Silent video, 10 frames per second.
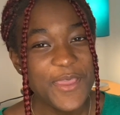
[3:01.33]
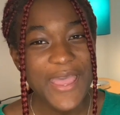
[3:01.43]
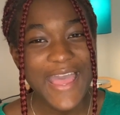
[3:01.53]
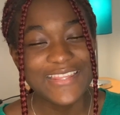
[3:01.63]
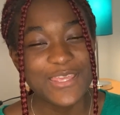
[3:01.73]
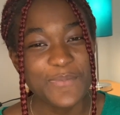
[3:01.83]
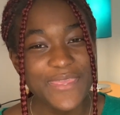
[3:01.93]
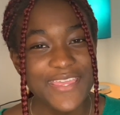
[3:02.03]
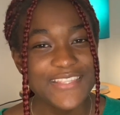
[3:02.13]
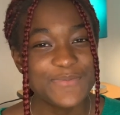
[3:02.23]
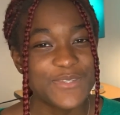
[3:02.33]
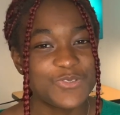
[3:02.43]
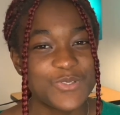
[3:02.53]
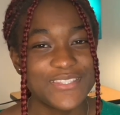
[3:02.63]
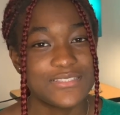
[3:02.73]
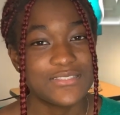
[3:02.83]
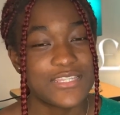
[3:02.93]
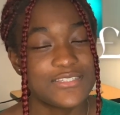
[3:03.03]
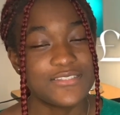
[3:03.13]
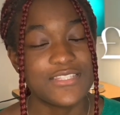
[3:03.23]
And the pay is between
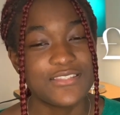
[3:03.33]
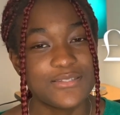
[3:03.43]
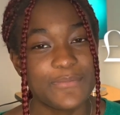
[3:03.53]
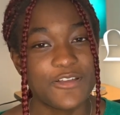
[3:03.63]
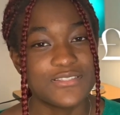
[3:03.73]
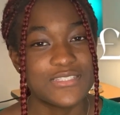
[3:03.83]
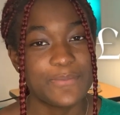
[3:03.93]
£10 to £13